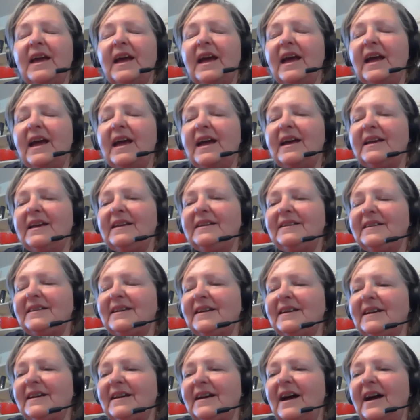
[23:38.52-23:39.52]
And
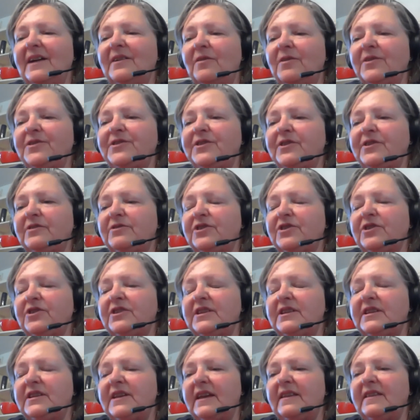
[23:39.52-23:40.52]
I also should
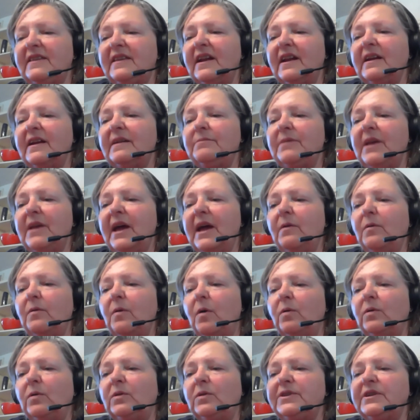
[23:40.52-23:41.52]
say that I am now
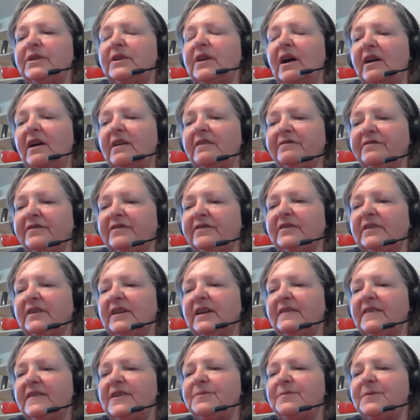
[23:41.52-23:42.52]
old enough.
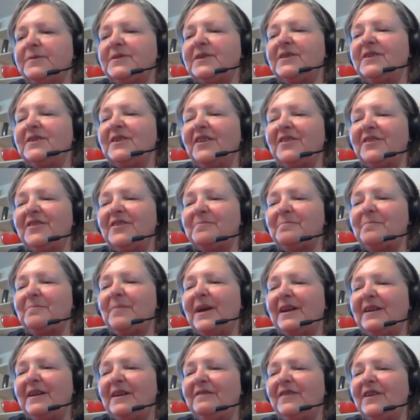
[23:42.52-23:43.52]
This was another
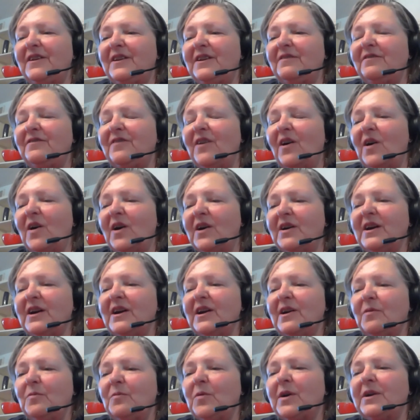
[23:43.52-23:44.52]
benefit of our
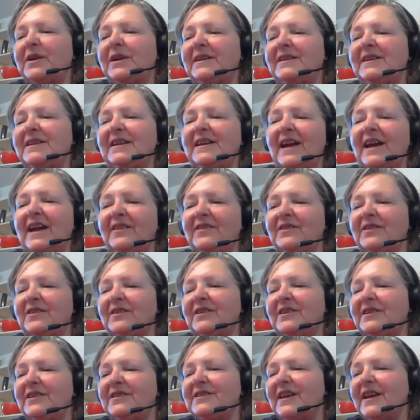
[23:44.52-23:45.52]
working together,
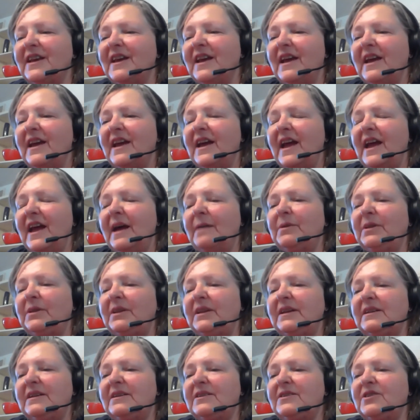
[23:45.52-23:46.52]
because
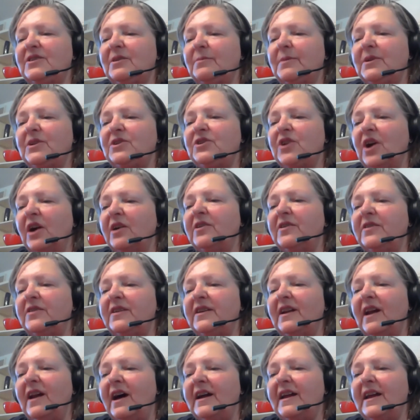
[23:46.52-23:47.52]
Emily is so much younger
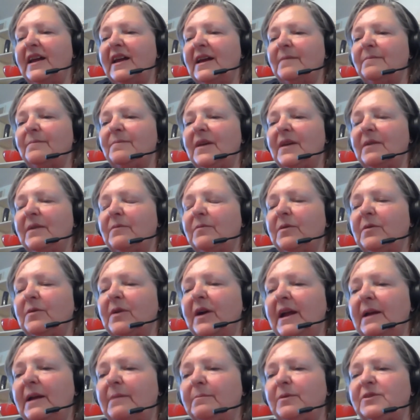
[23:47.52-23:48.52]
than I am, that we were
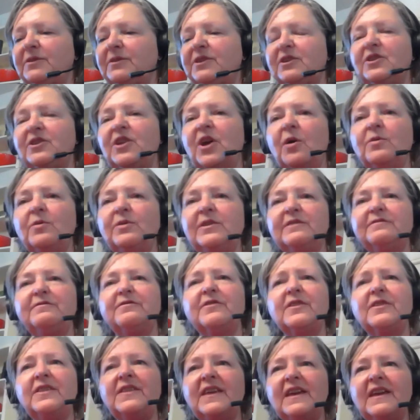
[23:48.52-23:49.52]
able to know
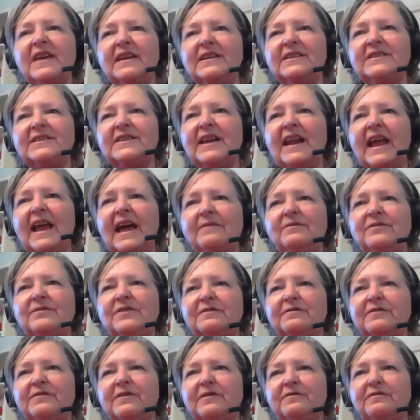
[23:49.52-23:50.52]
different things and have
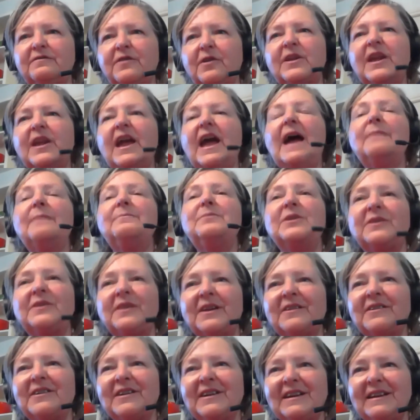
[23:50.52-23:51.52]
different
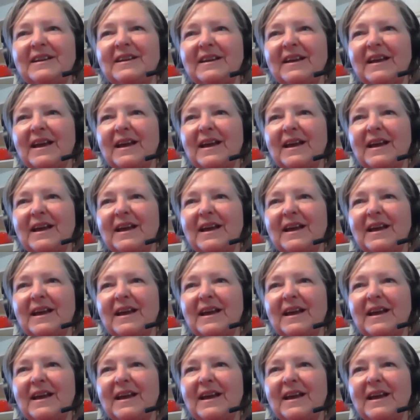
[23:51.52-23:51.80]
vocabulary.